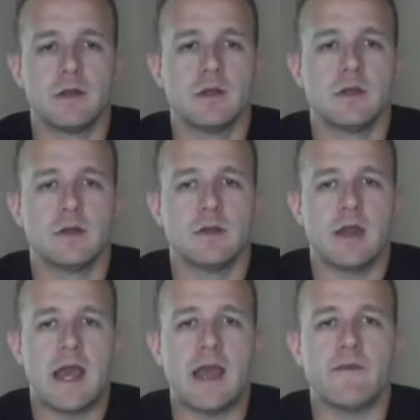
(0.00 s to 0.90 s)

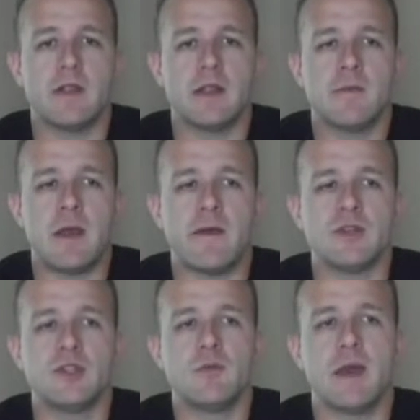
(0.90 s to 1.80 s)
having 2
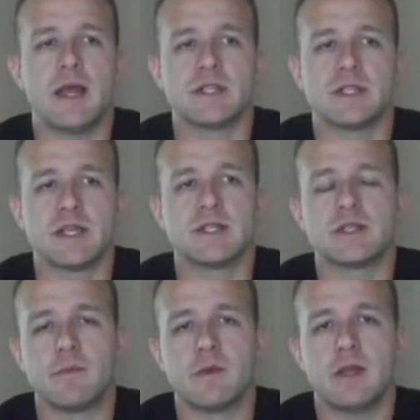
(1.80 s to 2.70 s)
matches against somebody that
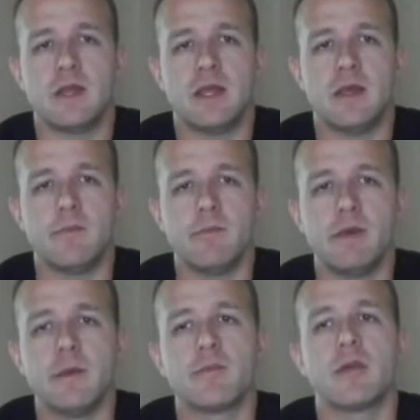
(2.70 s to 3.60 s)
he beat pretty
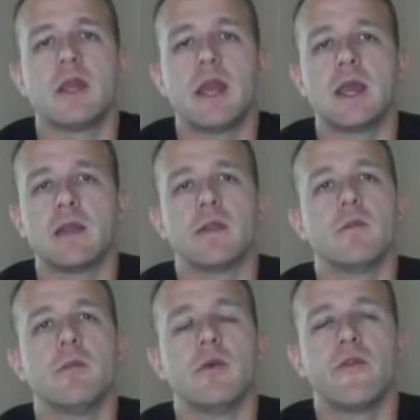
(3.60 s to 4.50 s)
handedly both
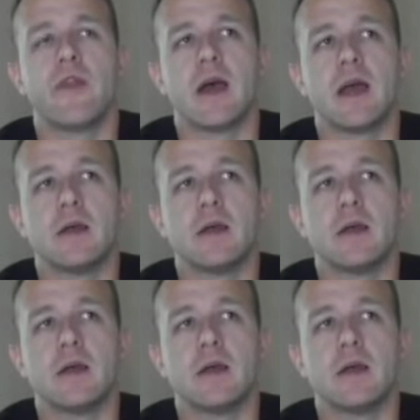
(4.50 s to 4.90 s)
times